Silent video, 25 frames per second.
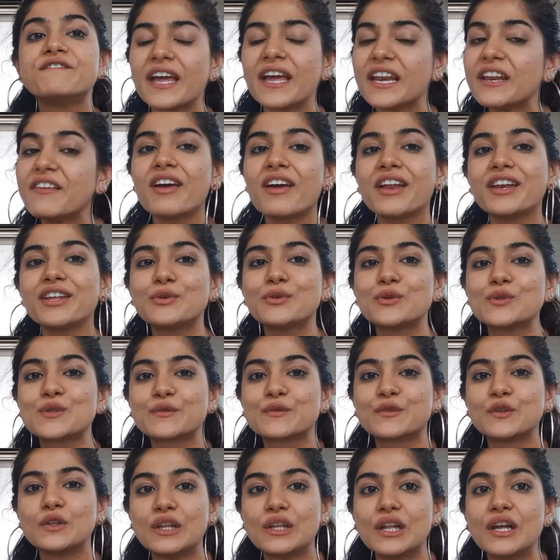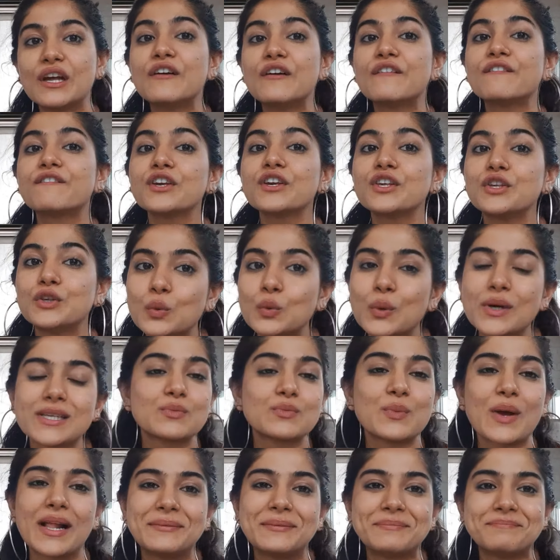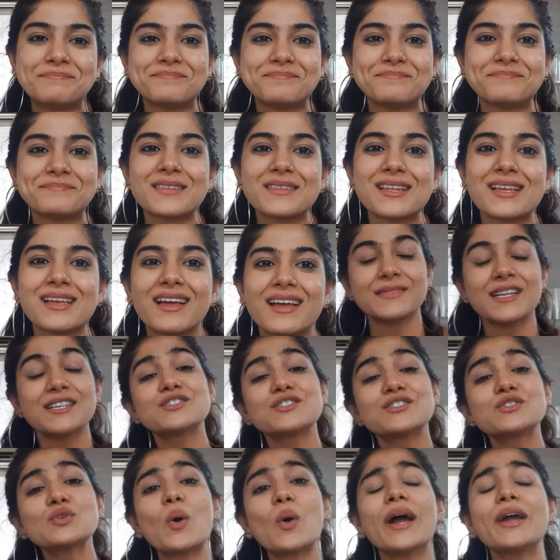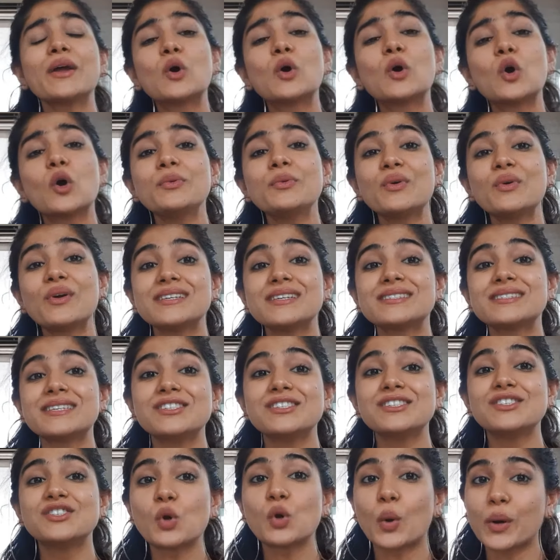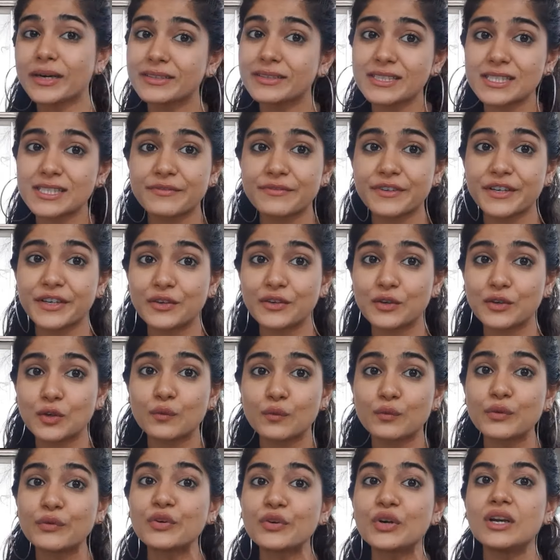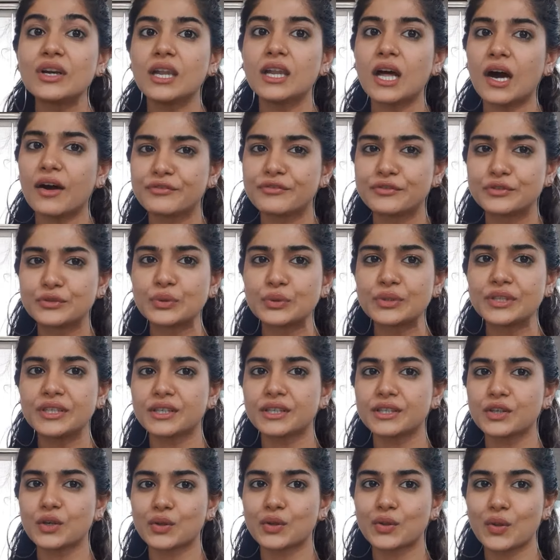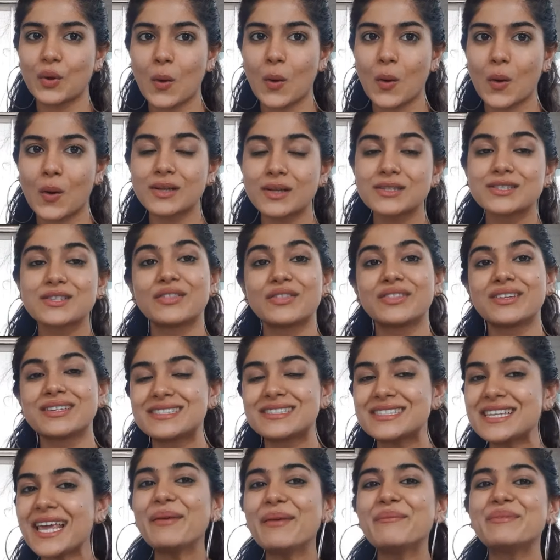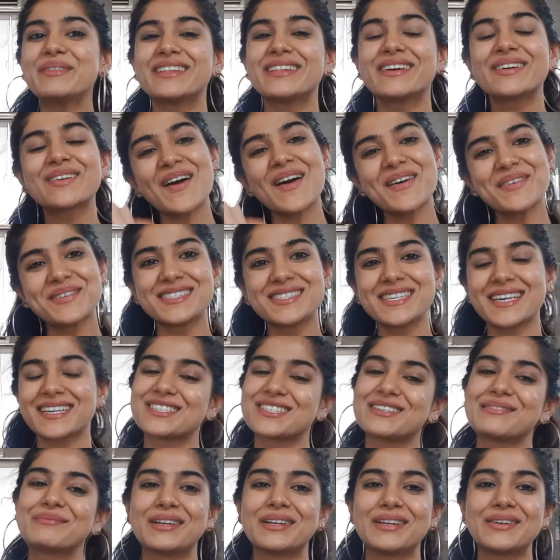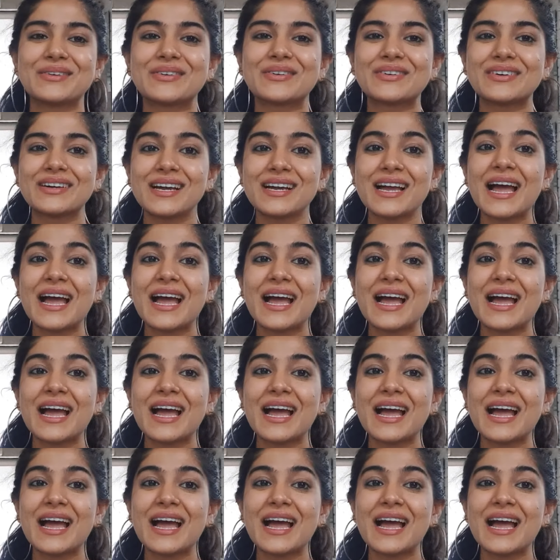very, very useful for you as well. So I hope you guys enjoyed this video. We would love to hear your thoughts on the same in the comment section below.